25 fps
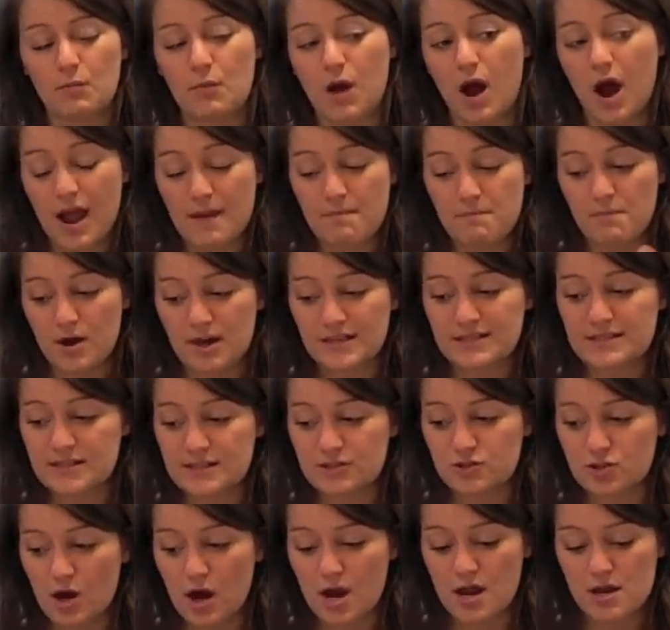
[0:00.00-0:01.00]
I
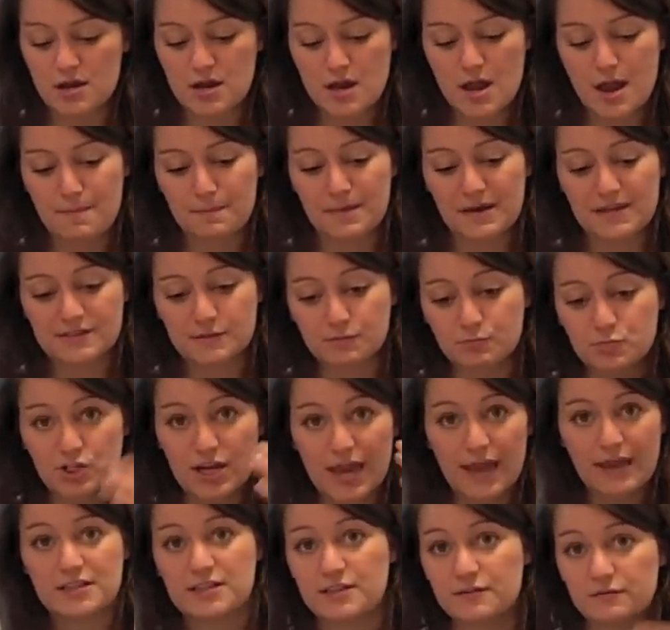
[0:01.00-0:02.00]
personally try and be as
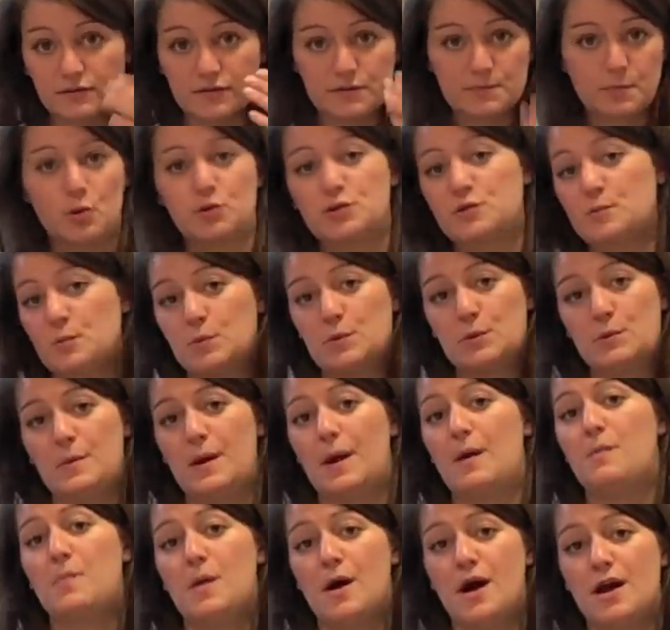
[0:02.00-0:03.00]
objective as possible
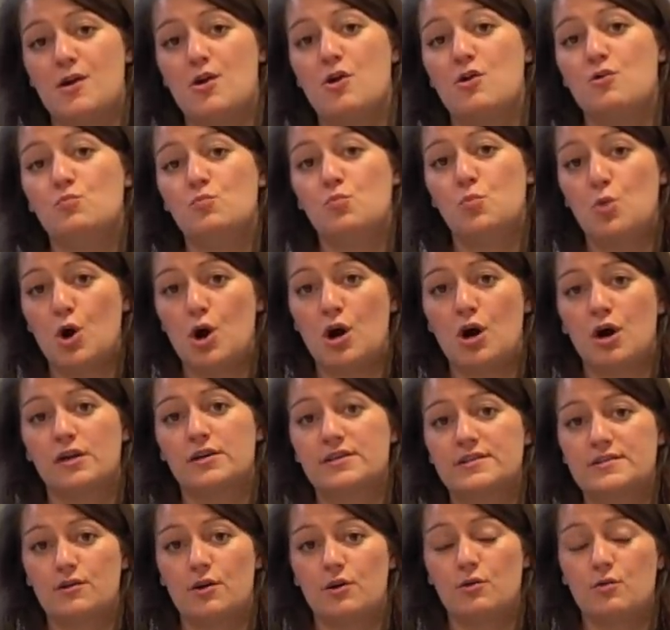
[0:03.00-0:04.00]
about my own
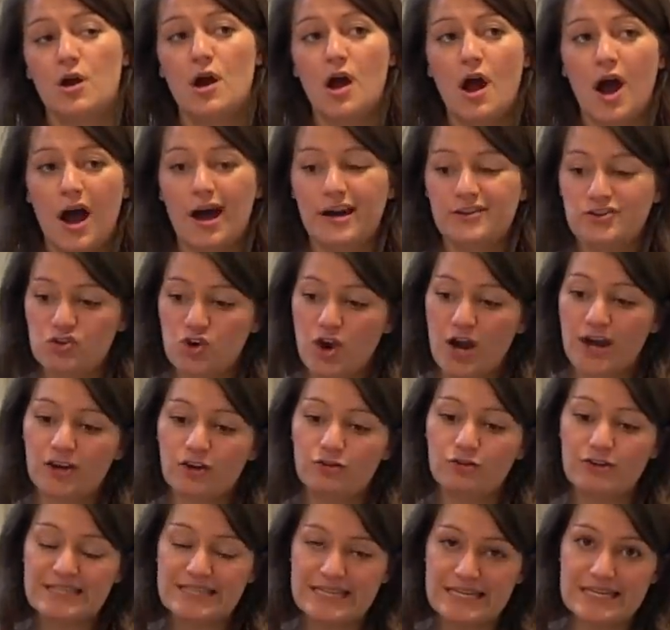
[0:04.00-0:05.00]
work. So I try and
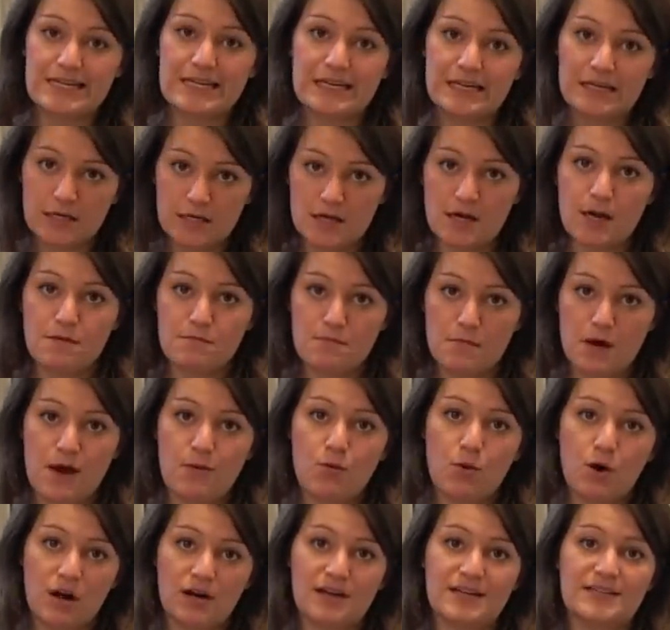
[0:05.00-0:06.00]
critique my
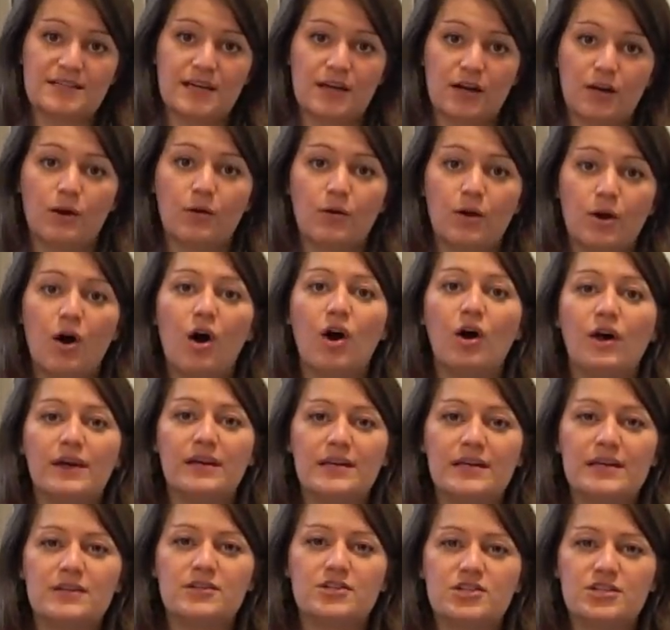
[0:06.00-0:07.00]
work as I go along
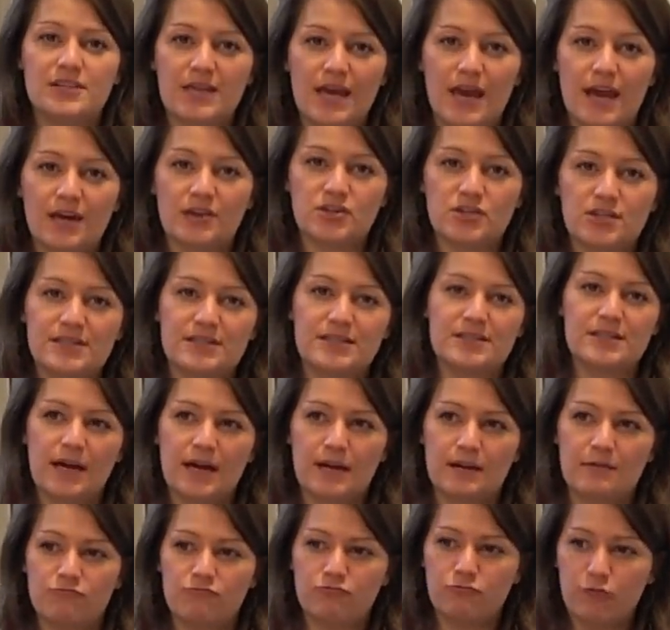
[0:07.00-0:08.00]
at each stage,
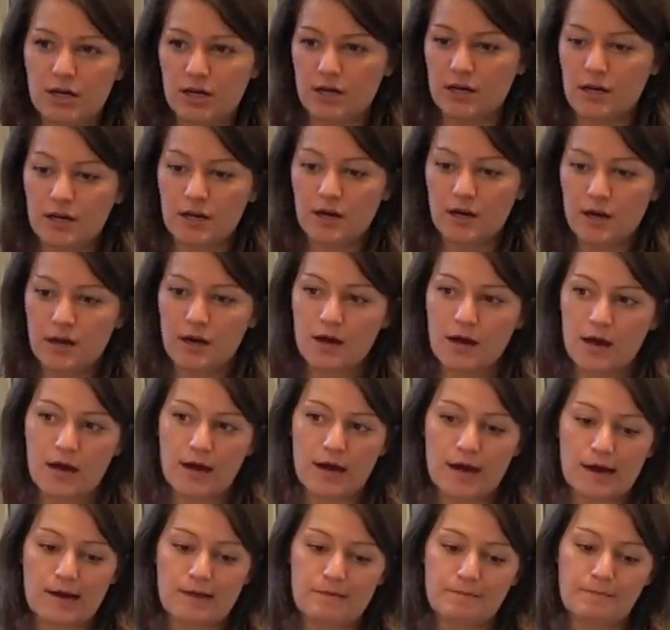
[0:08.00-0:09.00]
and really
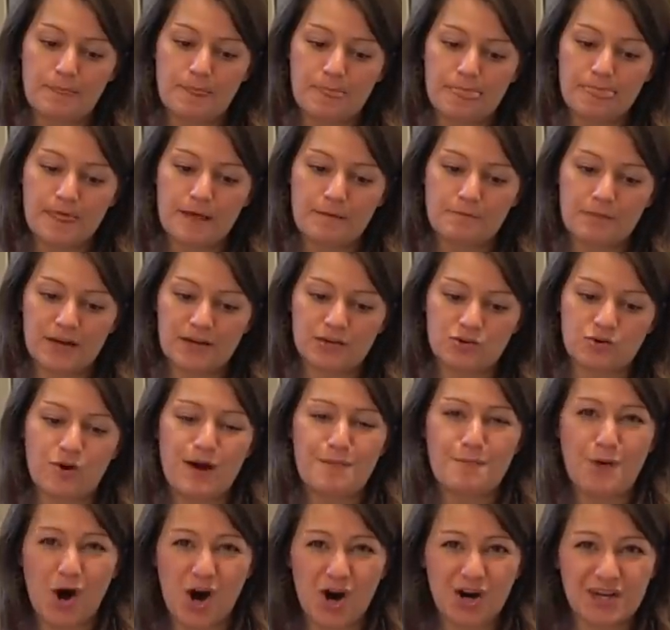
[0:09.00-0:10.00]
make sure
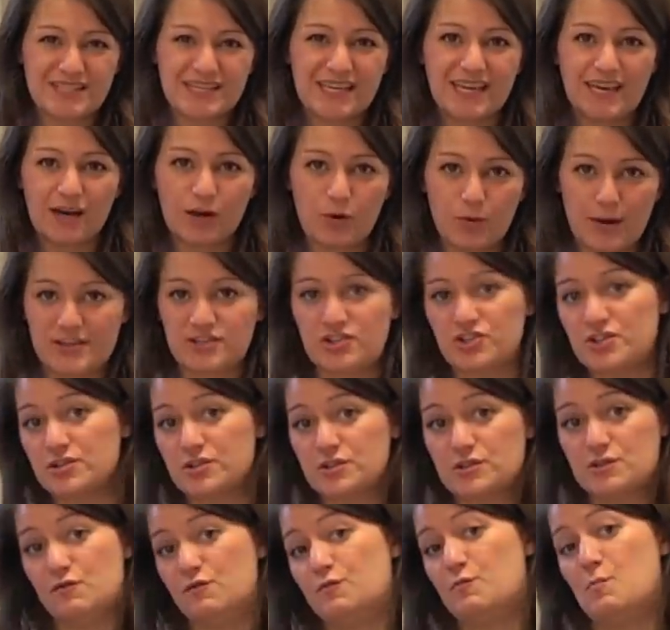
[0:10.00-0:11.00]
I'm asking
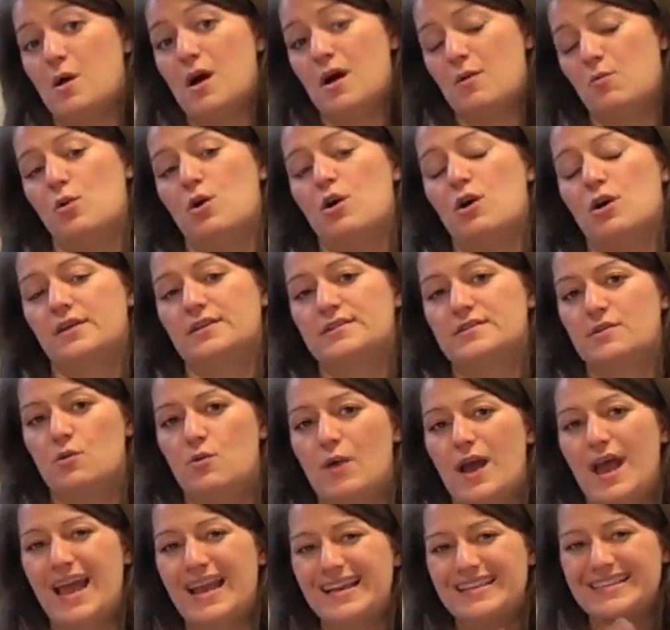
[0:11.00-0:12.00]
questions of my work.
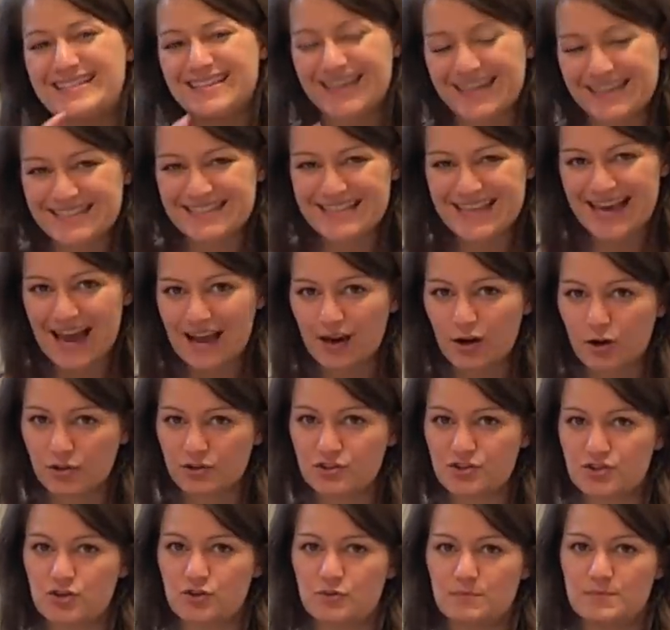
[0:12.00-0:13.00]
So does that
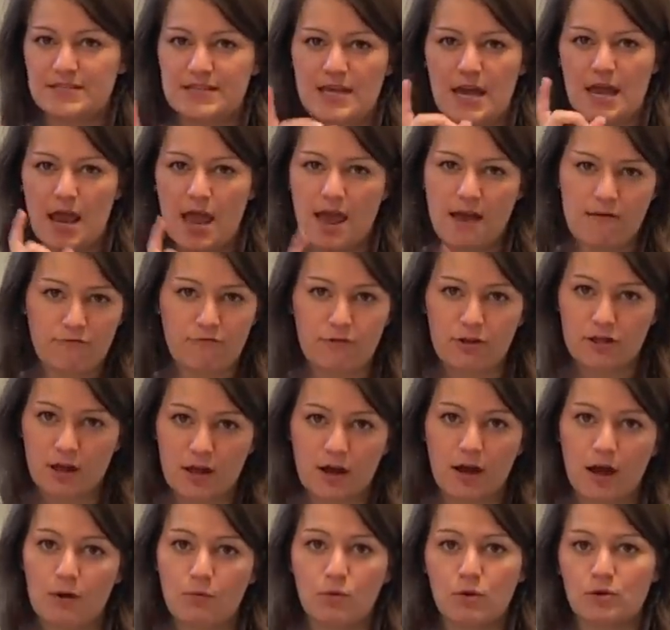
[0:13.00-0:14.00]
costume say
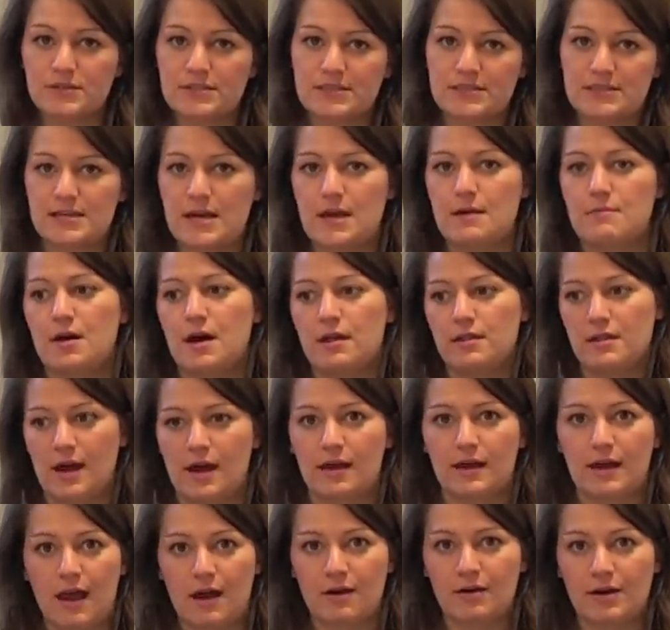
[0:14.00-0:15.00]
everything I want to say about
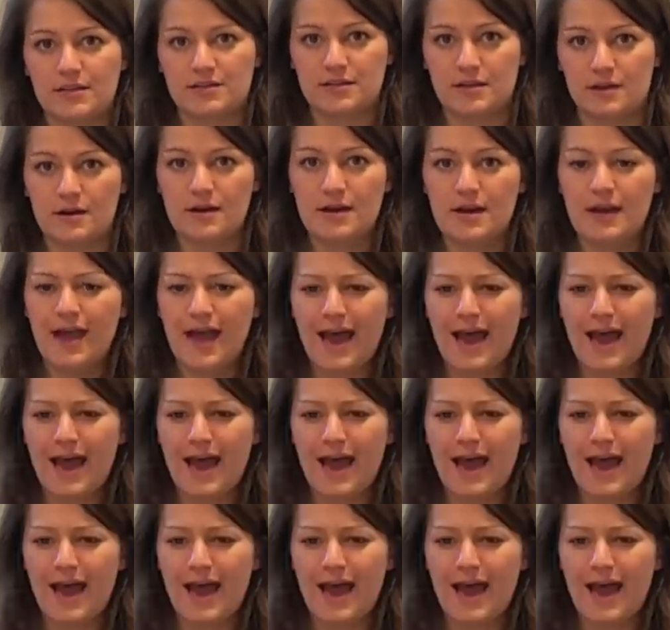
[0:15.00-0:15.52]
that character?